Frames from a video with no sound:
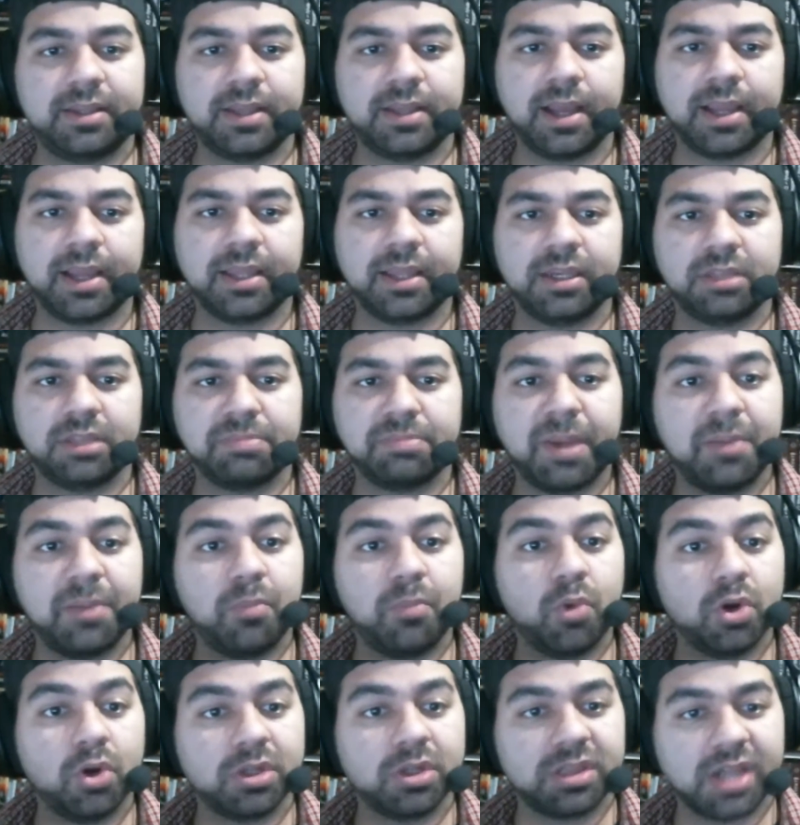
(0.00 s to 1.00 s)
can spend
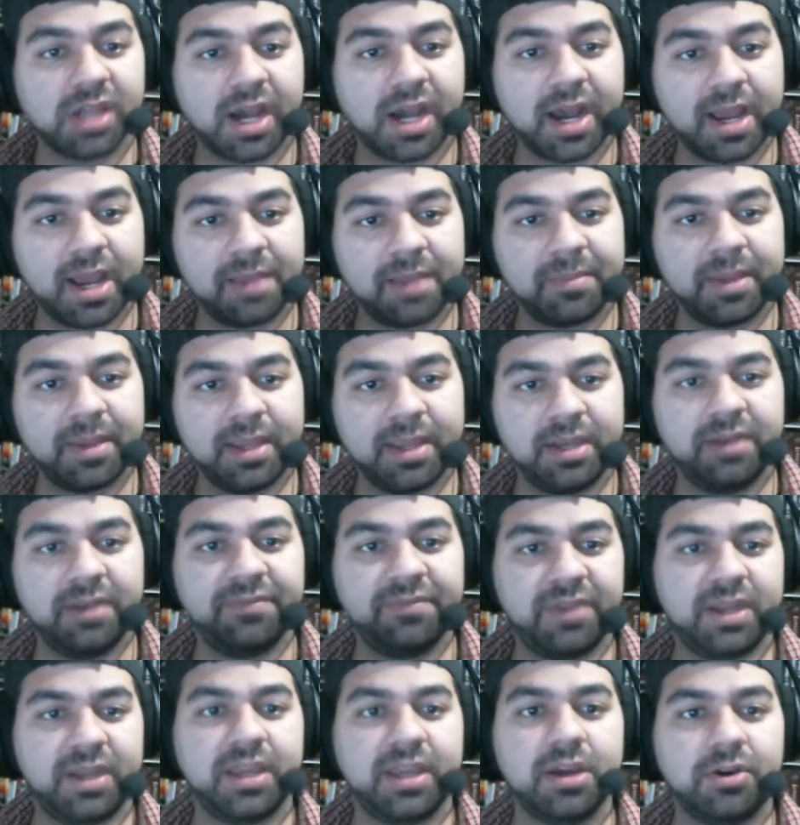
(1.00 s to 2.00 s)
more time in the
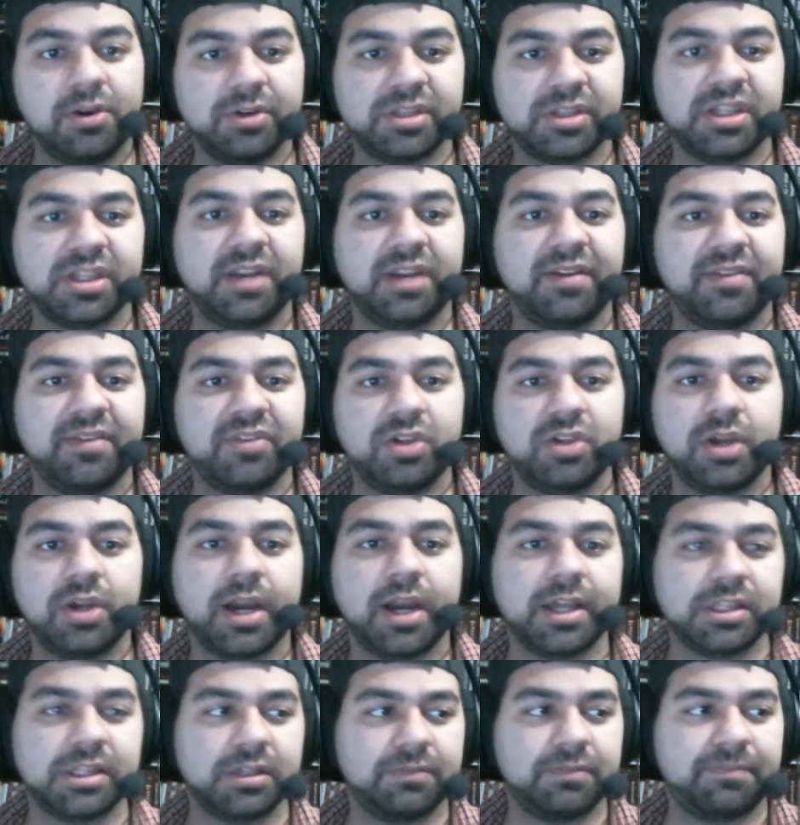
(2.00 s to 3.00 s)
video instead of giving you
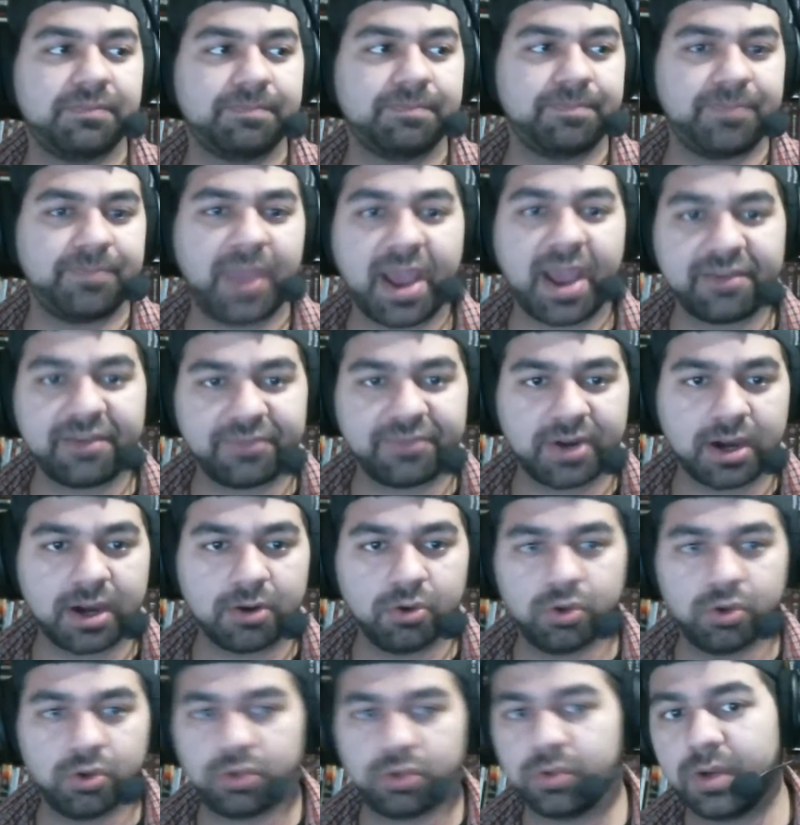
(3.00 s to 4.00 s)
guys a half an
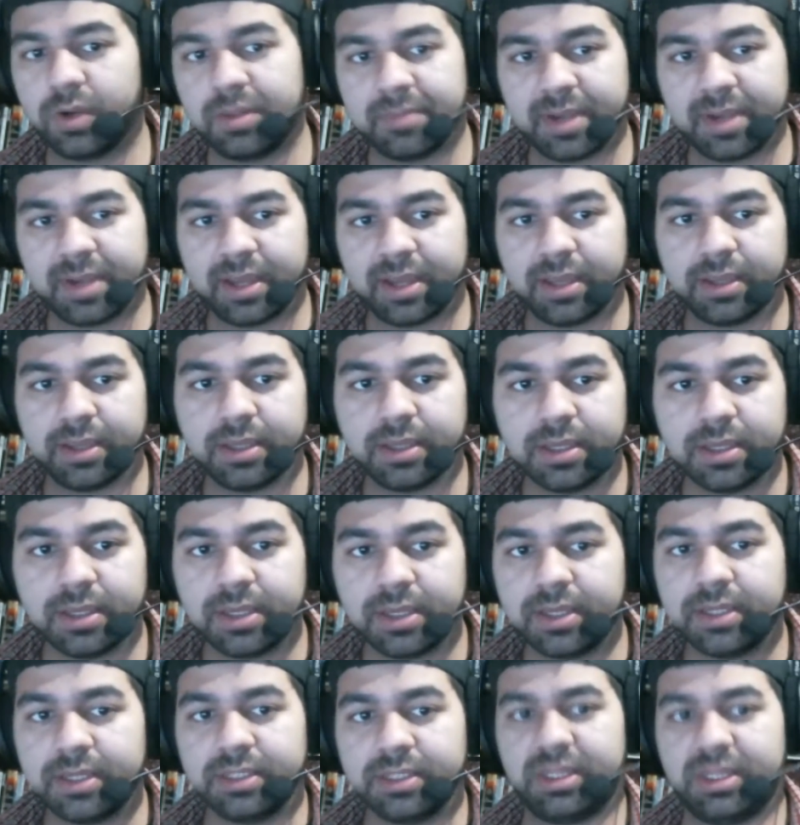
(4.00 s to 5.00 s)
hour or 20-minute
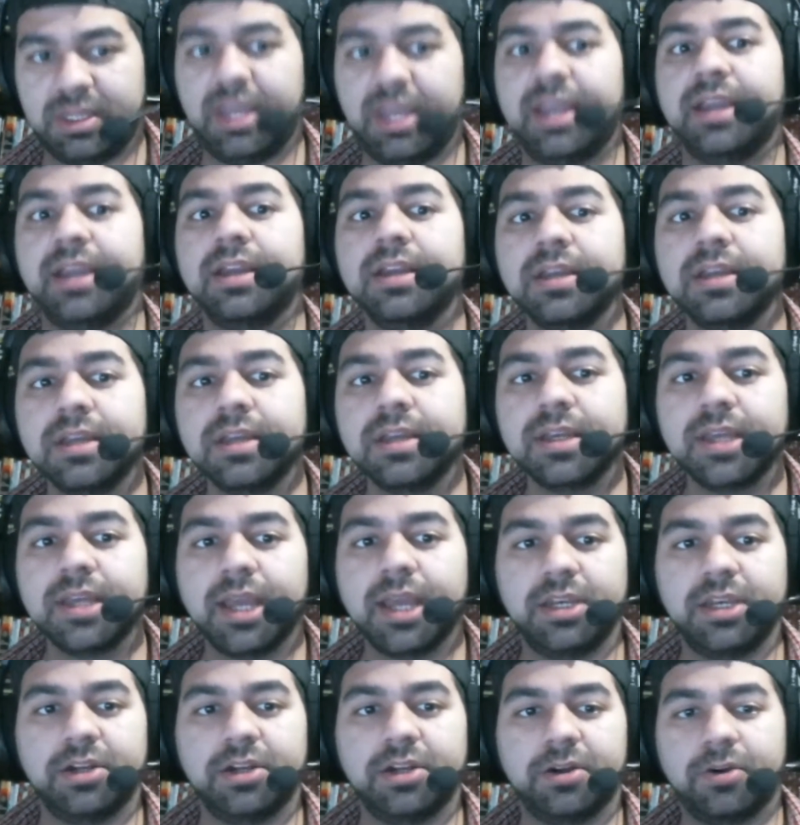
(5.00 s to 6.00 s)
thing,
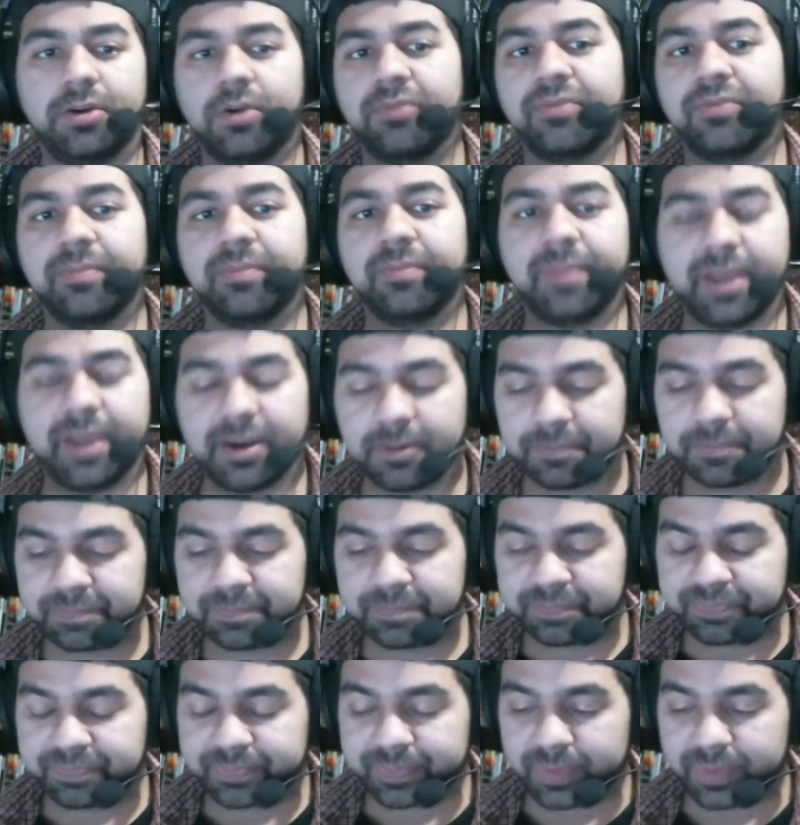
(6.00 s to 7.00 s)
and, you know, go from there.
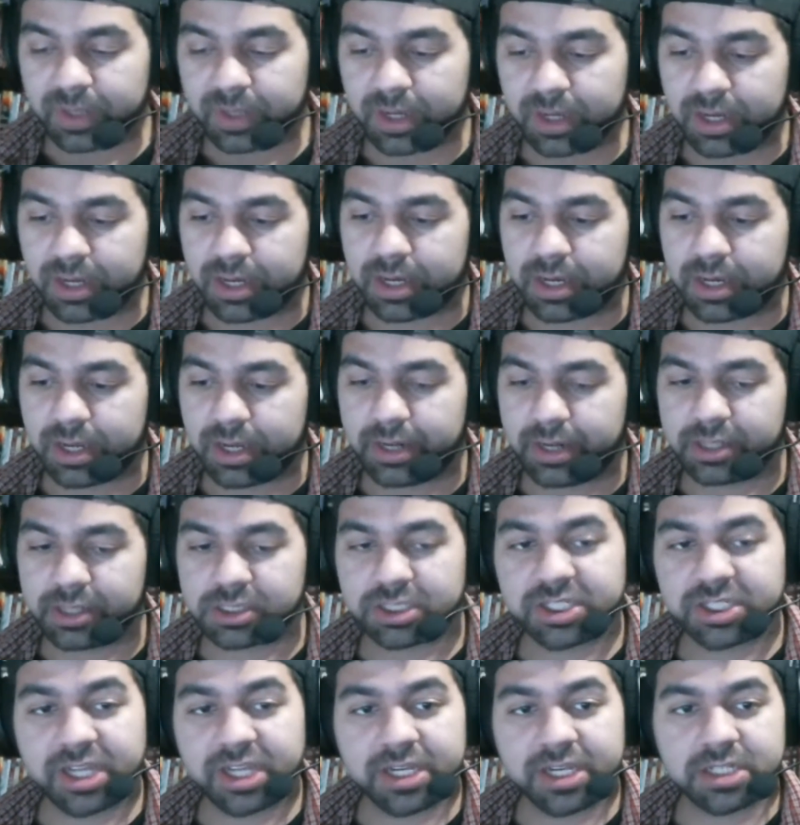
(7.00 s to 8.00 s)
Another
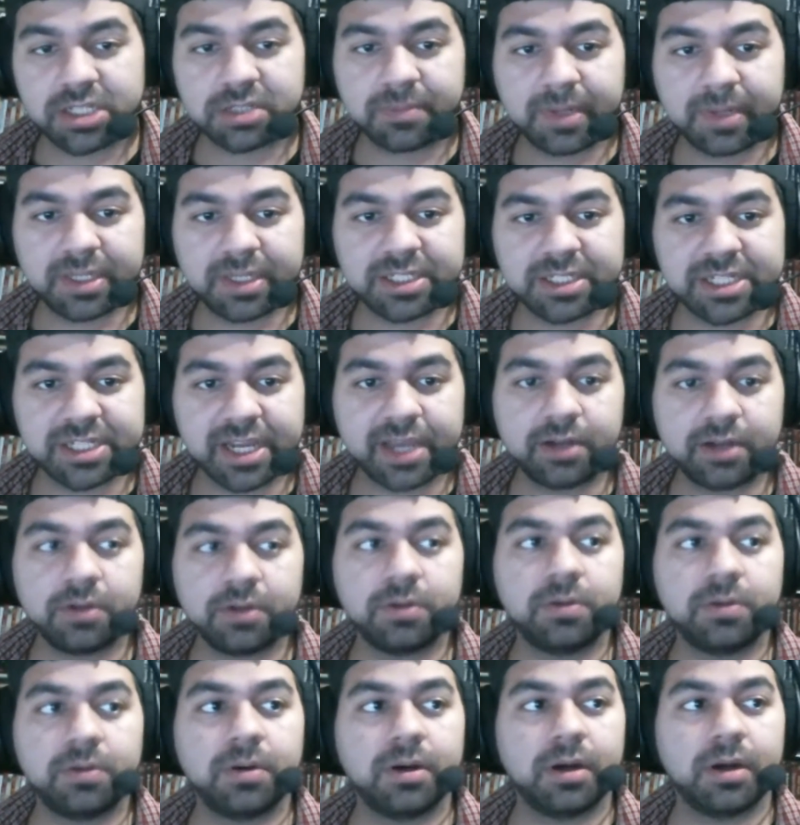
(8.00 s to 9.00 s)
change on my
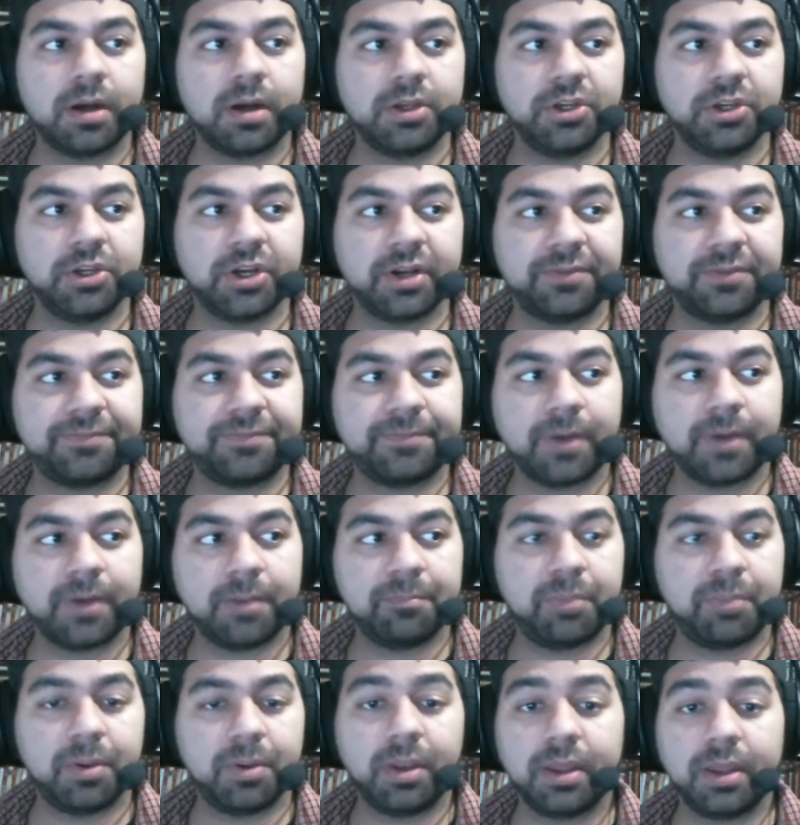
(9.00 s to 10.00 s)
channel,
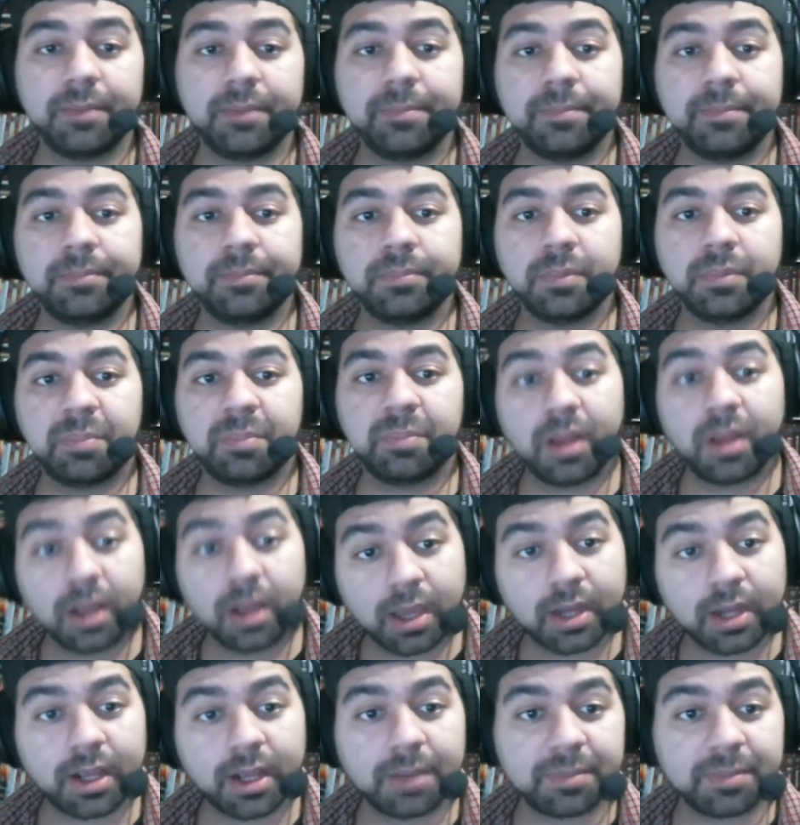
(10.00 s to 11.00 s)
I'm pulling the plug
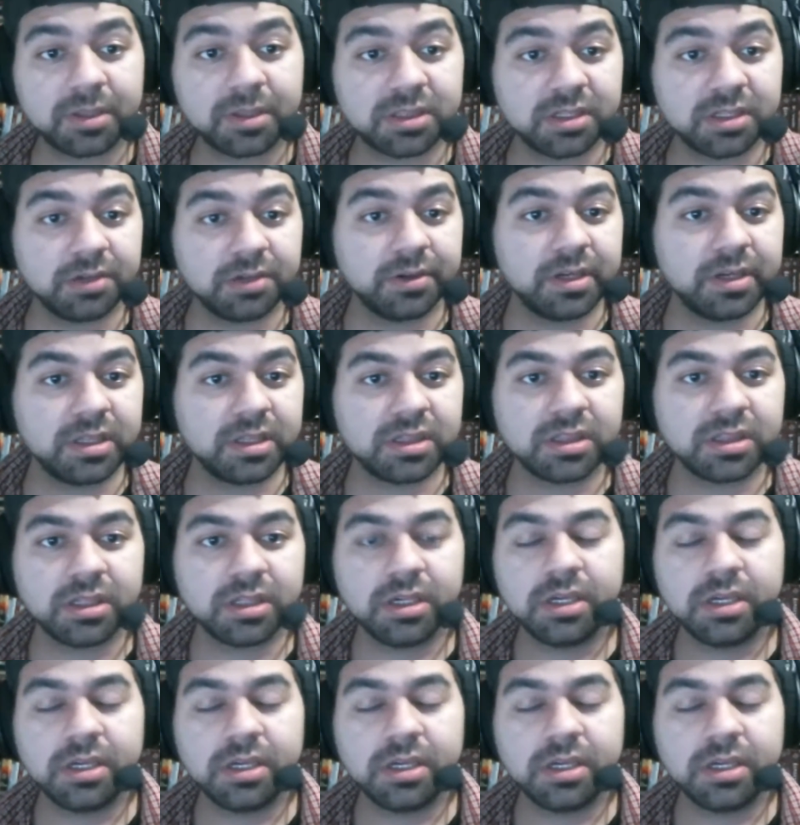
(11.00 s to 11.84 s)
on a couple of series.